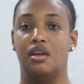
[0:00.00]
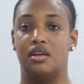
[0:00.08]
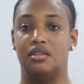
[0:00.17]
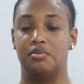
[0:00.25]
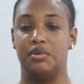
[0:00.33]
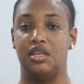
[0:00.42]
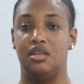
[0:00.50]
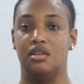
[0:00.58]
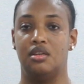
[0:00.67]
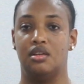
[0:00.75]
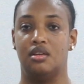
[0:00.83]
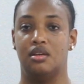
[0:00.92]
And me,
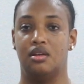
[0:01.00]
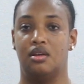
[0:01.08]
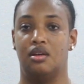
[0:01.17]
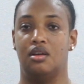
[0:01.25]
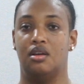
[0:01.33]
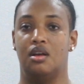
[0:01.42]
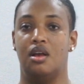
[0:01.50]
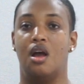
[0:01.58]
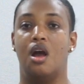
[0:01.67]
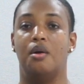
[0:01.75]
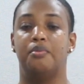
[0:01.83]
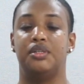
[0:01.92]

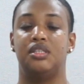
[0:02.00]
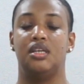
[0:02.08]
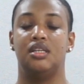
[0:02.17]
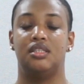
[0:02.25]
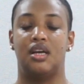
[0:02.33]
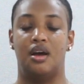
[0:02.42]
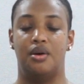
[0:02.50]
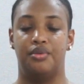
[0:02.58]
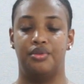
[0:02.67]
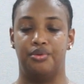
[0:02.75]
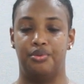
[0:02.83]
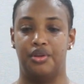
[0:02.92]
putting
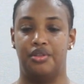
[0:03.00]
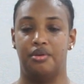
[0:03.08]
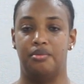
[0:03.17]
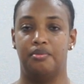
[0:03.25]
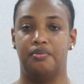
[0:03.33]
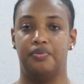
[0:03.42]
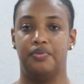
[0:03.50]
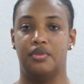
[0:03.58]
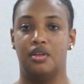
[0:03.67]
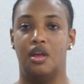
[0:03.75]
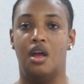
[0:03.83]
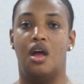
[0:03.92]
down the rhythm
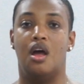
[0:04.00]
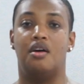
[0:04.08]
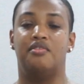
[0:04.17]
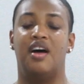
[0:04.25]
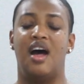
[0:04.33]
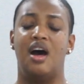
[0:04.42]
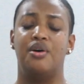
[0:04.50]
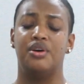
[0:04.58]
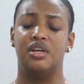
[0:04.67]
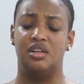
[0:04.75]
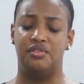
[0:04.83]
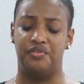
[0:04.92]
of how
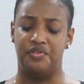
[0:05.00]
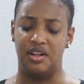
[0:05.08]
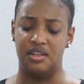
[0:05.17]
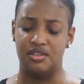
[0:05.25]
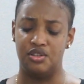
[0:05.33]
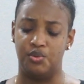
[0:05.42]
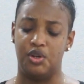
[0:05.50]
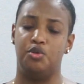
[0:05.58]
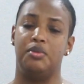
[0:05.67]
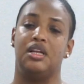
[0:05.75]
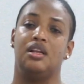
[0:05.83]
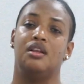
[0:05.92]
good it felt when you
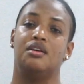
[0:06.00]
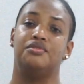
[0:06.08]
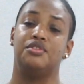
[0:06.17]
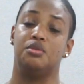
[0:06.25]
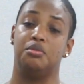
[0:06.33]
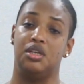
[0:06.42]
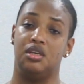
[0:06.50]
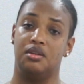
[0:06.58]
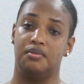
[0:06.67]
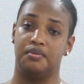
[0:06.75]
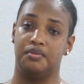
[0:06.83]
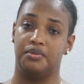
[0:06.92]
made love to me,
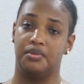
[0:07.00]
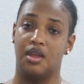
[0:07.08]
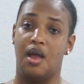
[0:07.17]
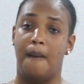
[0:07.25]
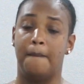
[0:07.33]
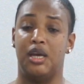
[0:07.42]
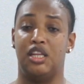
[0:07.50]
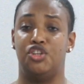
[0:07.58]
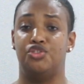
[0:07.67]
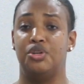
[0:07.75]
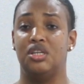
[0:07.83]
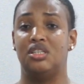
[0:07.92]

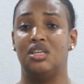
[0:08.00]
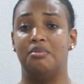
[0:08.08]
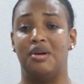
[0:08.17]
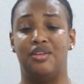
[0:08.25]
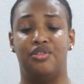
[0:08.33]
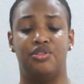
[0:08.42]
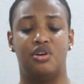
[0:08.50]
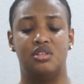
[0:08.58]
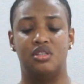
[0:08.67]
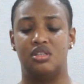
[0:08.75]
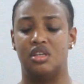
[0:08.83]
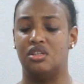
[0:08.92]
penetrating my
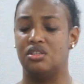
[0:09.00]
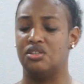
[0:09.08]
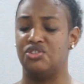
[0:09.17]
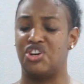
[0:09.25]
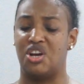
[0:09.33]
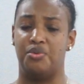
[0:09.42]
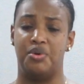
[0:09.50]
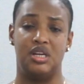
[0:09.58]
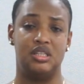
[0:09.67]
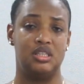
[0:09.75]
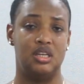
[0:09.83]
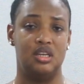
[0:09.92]
thoughts and
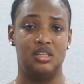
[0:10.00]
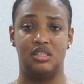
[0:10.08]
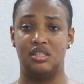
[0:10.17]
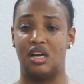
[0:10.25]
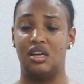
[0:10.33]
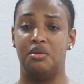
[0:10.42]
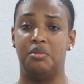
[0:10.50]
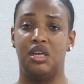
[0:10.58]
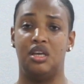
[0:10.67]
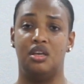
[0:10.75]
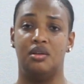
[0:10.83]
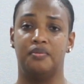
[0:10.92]
gyrating inside
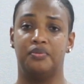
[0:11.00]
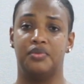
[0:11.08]
me,